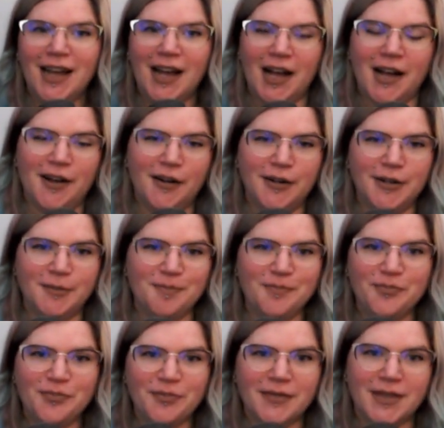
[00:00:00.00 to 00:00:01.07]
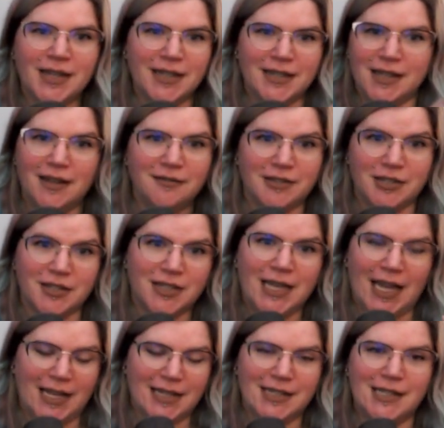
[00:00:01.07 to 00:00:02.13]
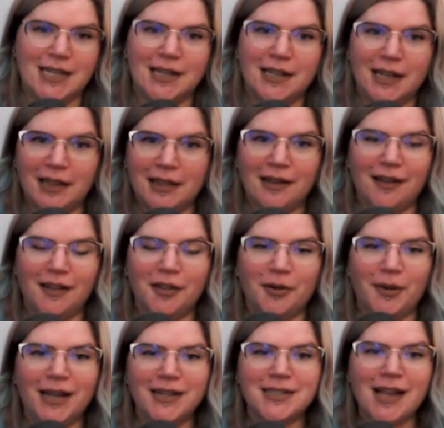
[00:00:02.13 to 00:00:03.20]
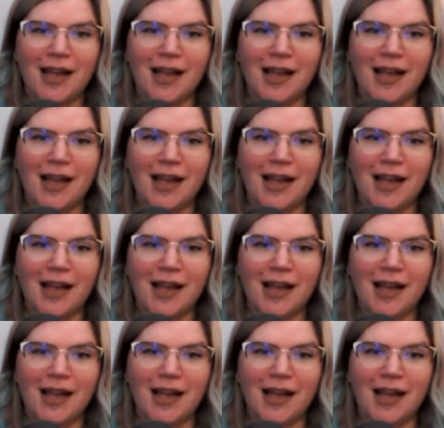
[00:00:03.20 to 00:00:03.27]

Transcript: Because I just can't see anything otherwise.